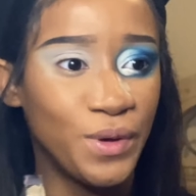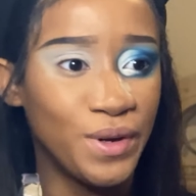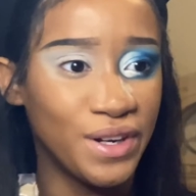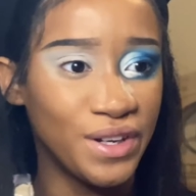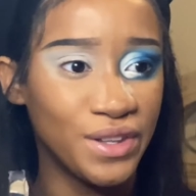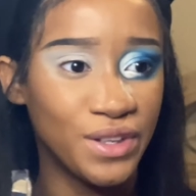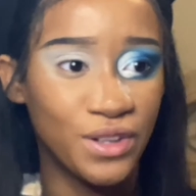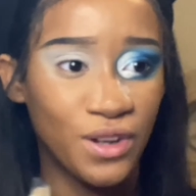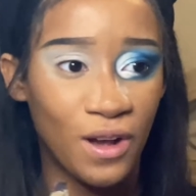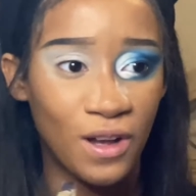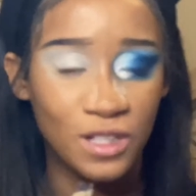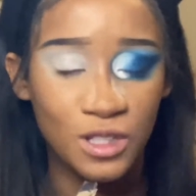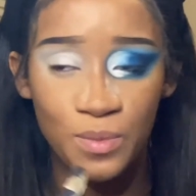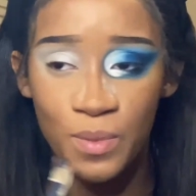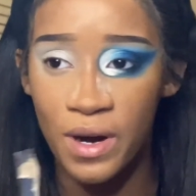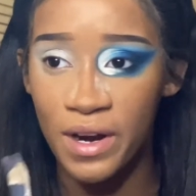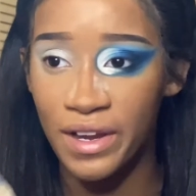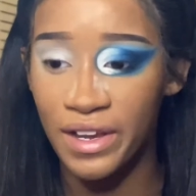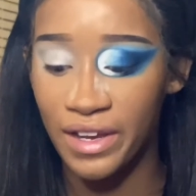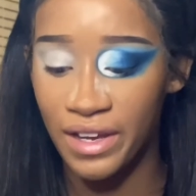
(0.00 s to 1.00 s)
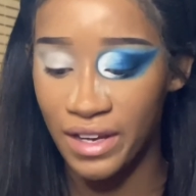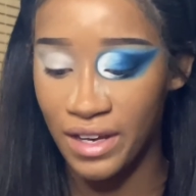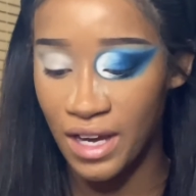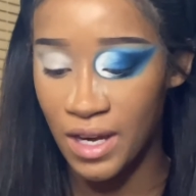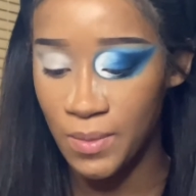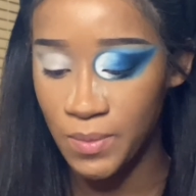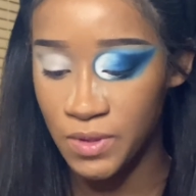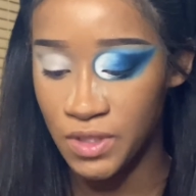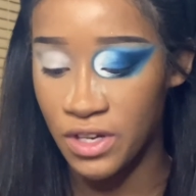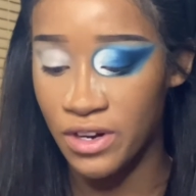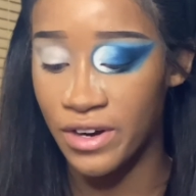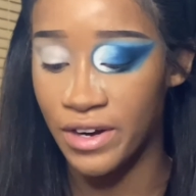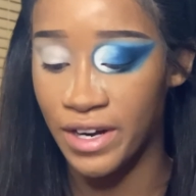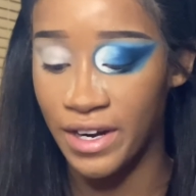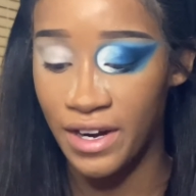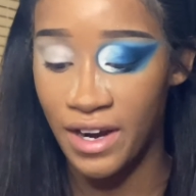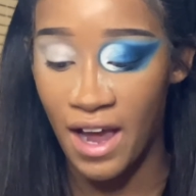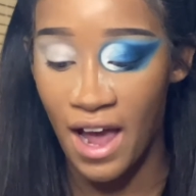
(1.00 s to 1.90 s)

hear the dogs barking, I'm sorry.